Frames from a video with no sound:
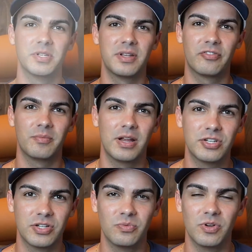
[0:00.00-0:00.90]
this
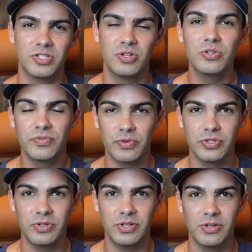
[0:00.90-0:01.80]
information was useful
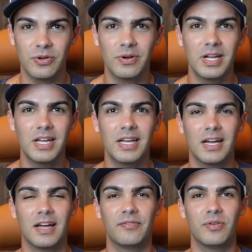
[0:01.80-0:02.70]
to you.
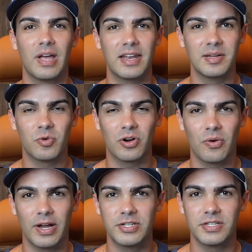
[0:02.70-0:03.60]
If you had any more
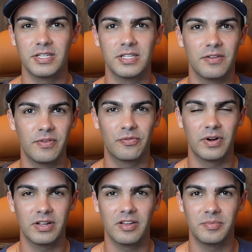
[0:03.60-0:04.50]
questions, feel
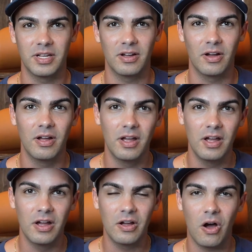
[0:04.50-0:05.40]
free to give me a
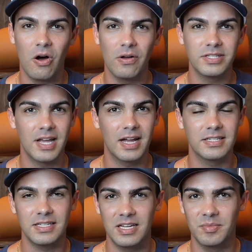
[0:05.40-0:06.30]
call,
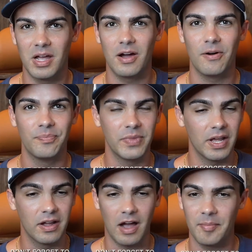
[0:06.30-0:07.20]
text, email,
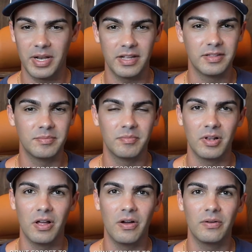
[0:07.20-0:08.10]
comment in
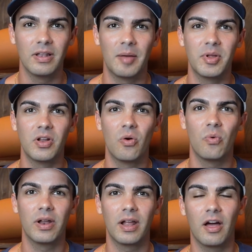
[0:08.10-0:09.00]
below. Let me know
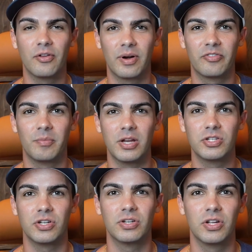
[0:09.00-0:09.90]
what other
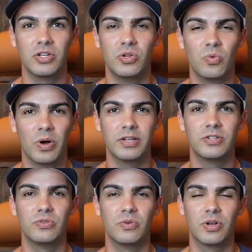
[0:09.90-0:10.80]
information you want
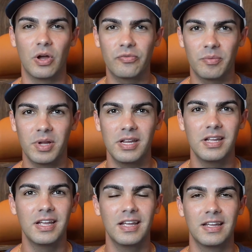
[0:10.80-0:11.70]
to know from me.
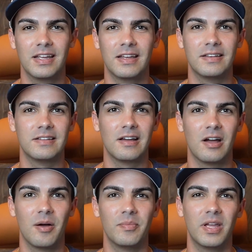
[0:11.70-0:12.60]
And
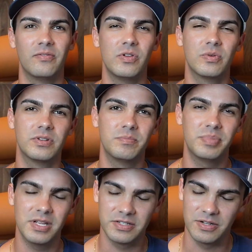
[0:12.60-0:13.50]
if you would
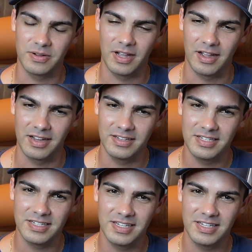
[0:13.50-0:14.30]
be so kind,